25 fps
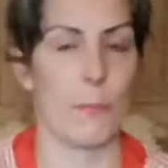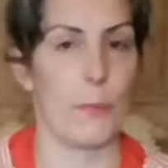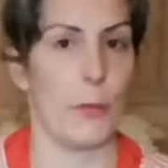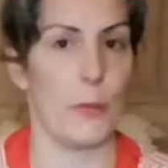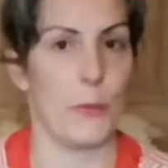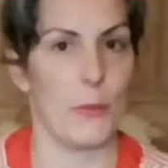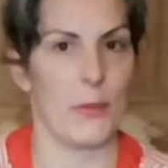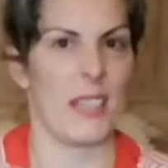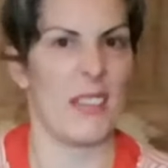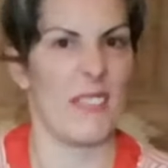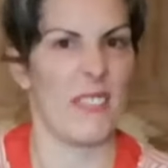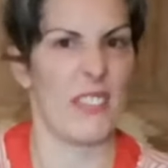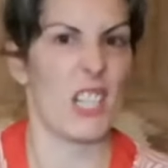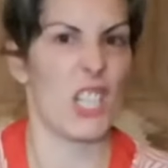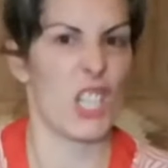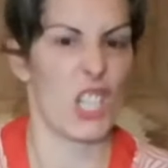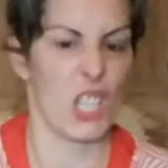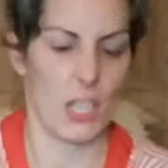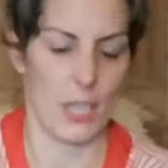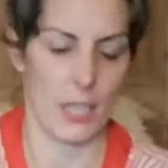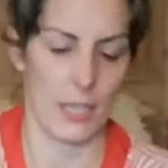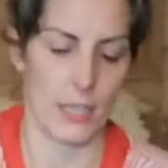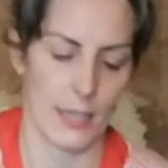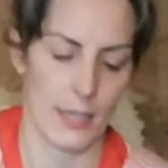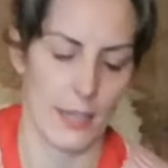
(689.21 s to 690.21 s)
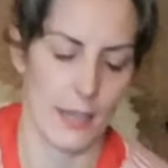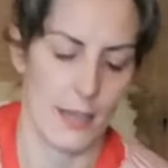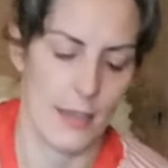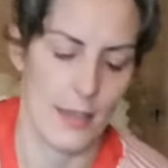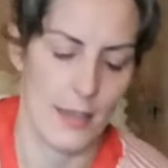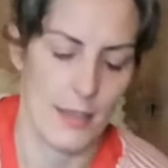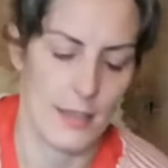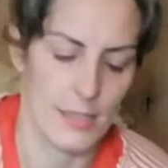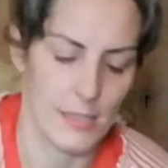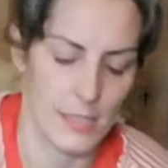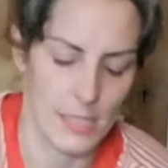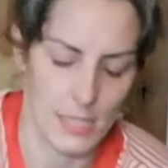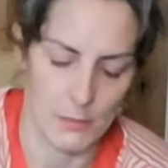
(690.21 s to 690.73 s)
give it a shake,
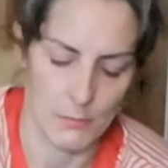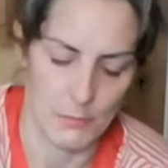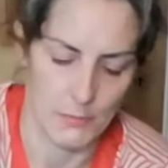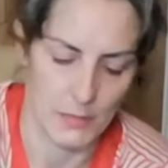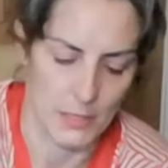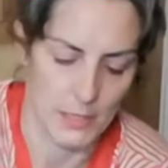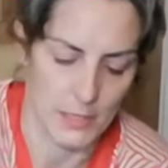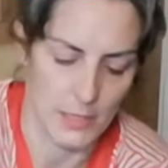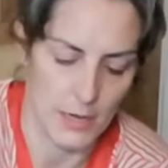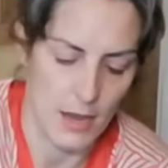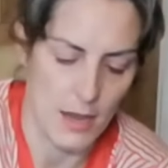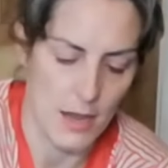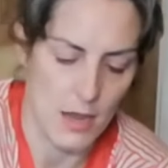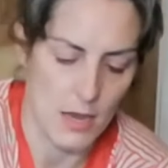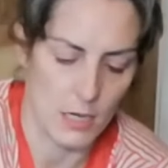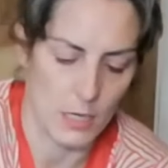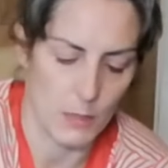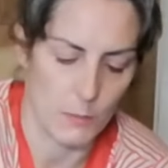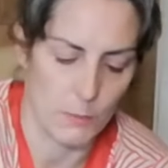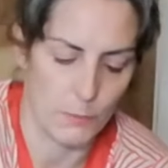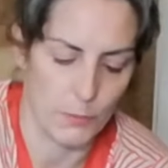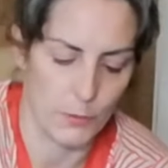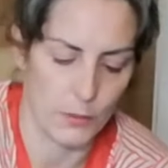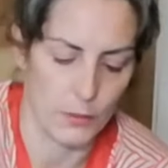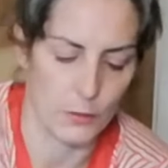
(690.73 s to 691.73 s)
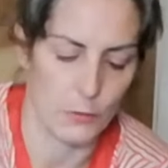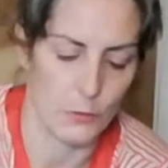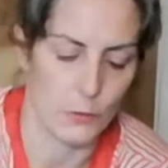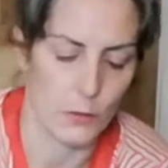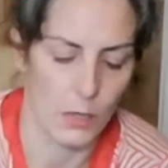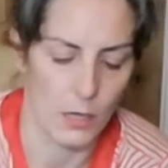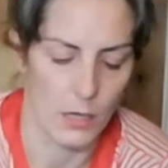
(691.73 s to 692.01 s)
some dark blue